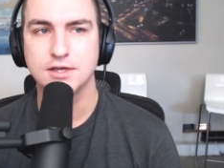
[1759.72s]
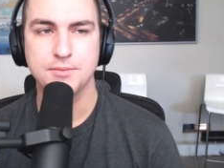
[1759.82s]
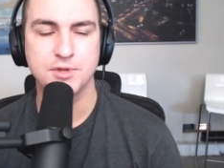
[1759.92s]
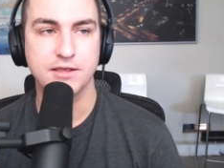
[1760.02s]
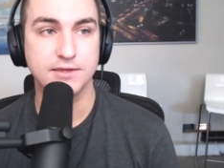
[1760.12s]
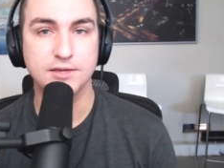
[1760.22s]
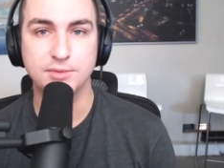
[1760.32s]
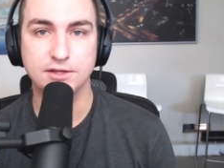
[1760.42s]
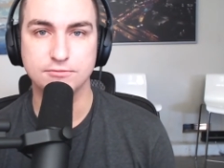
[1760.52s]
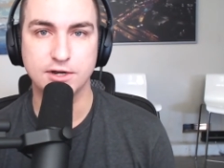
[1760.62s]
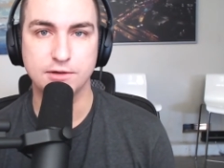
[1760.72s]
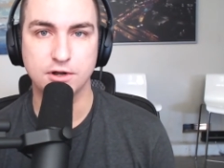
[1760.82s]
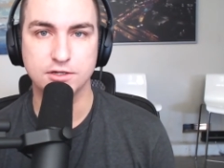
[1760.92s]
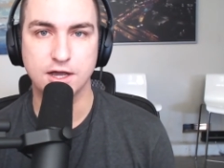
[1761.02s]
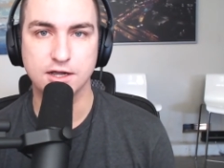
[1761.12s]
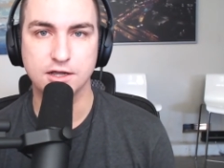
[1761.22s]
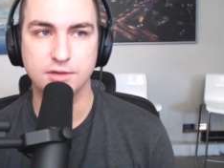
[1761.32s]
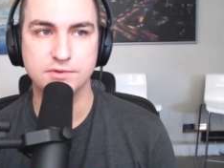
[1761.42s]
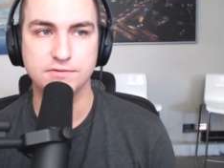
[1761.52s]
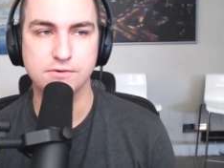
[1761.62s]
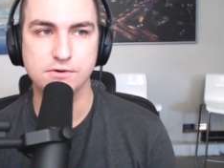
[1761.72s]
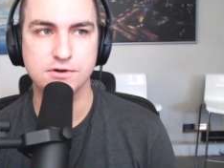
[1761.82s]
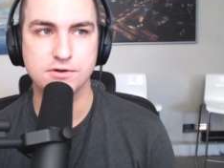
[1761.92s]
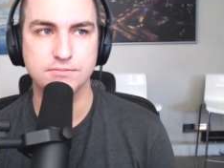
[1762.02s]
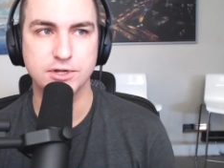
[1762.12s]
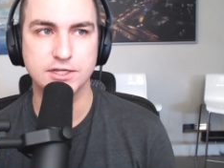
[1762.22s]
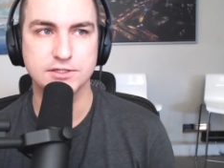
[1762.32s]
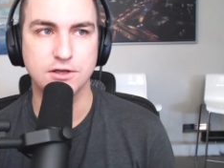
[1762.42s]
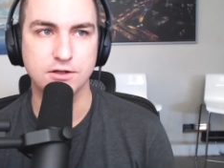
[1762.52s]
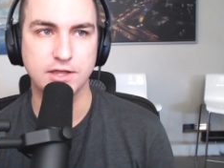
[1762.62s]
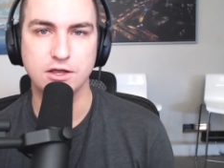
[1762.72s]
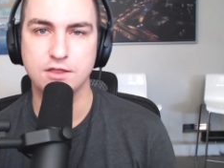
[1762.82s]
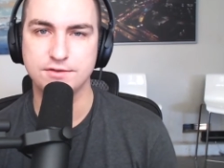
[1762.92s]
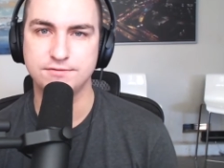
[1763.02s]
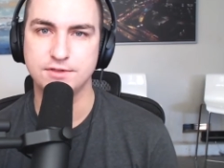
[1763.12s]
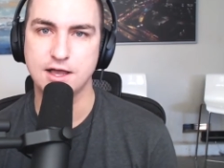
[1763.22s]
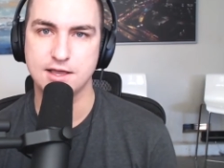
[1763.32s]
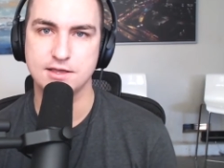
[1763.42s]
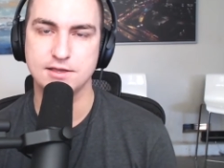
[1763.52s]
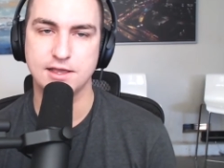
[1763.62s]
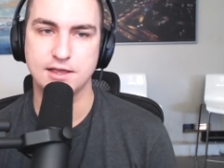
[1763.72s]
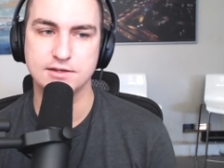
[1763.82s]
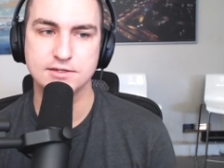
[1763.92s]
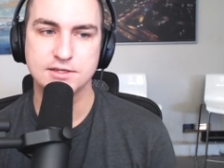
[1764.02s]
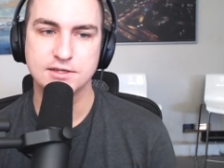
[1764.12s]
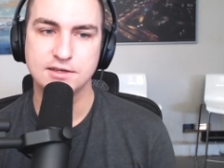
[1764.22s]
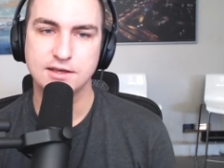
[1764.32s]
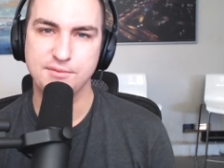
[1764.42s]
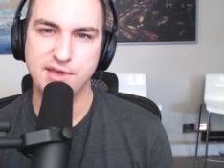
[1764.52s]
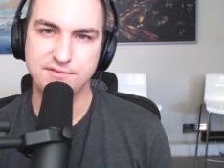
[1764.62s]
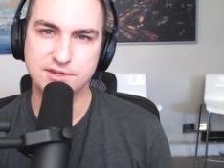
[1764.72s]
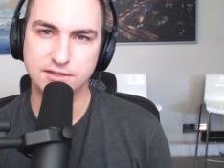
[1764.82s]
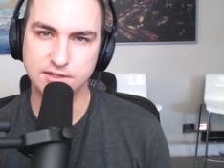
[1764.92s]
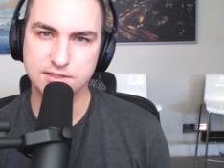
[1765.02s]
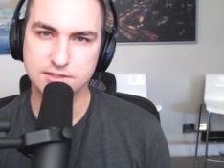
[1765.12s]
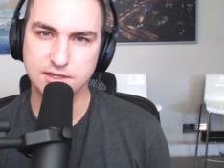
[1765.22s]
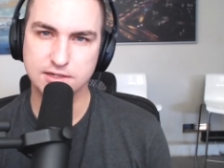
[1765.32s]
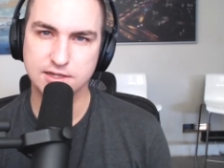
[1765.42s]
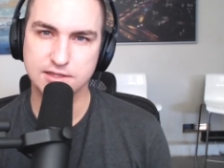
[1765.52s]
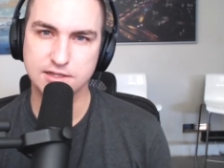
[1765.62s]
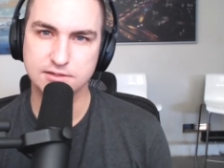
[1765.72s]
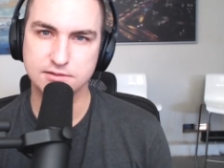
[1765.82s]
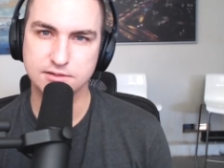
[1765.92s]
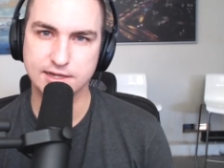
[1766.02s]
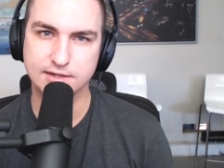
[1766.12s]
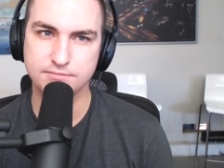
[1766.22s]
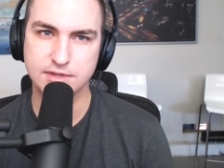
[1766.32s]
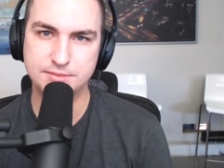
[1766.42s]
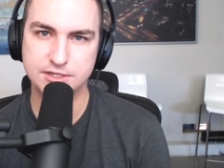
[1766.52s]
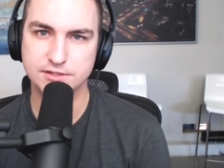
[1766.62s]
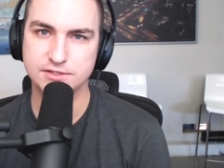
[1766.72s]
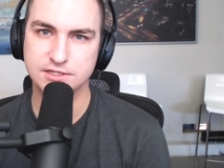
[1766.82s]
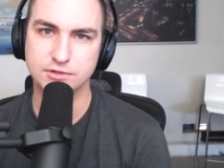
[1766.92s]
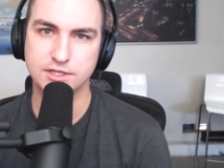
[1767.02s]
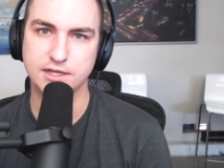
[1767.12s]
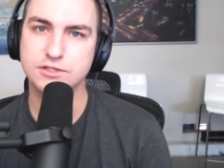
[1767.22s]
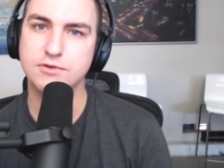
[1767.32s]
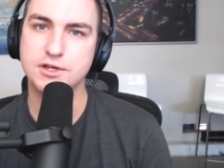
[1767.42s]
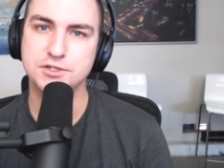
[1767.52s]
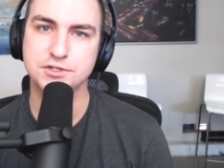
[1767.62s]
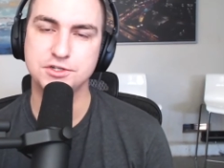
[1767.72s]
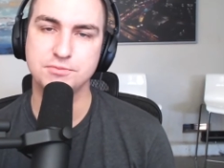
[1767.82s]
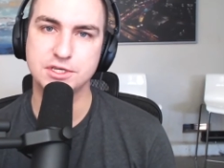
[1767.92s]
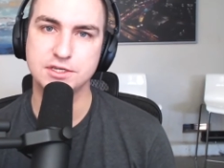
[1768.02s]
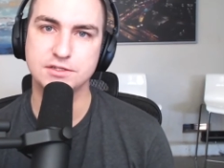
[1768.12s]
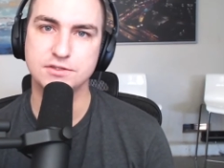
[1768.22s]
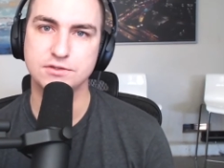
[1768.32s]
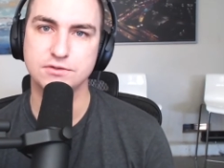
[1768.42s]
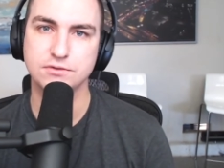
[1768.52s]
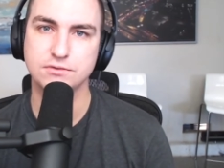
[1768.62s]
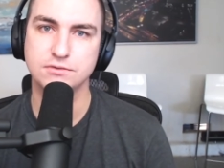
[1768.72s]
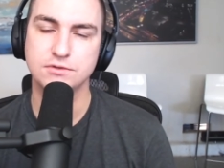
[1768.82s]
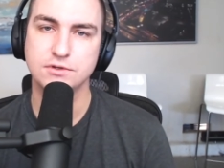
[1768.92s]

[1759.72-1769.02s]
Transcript: I mean, I think about what I want to talk about before, but it's all like on the fly, and I'm having to listen and then like maybe see what the next question should be to